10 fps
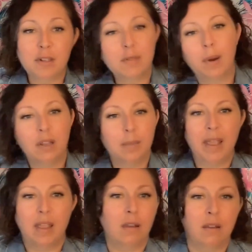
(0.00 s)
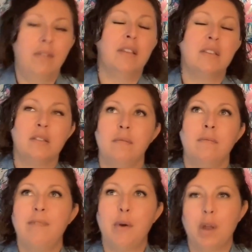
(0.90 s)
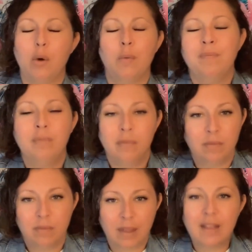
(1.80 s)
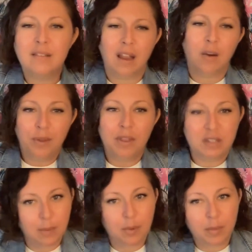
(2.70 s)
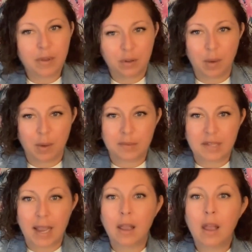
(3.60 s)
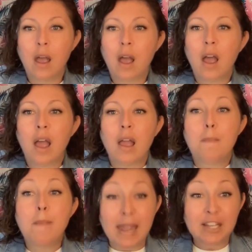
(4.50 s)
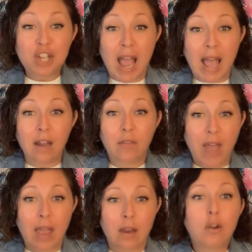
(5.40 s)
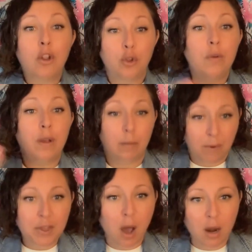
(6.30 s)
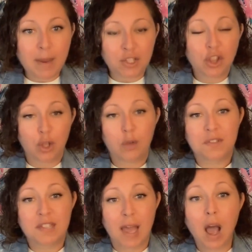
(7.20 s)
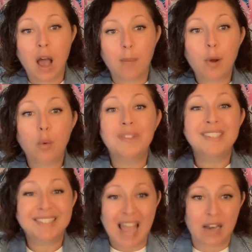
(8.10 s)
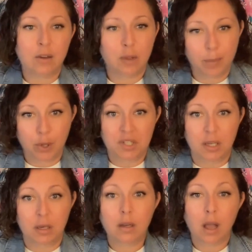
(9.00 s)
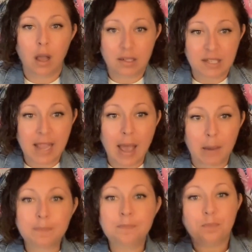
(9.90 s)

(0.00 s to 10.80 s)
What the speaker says: sparkly pen in this photo. That's not a real example, but you get what I'm saying. ManyChat then, with an automation that you've set up, will send the person a DM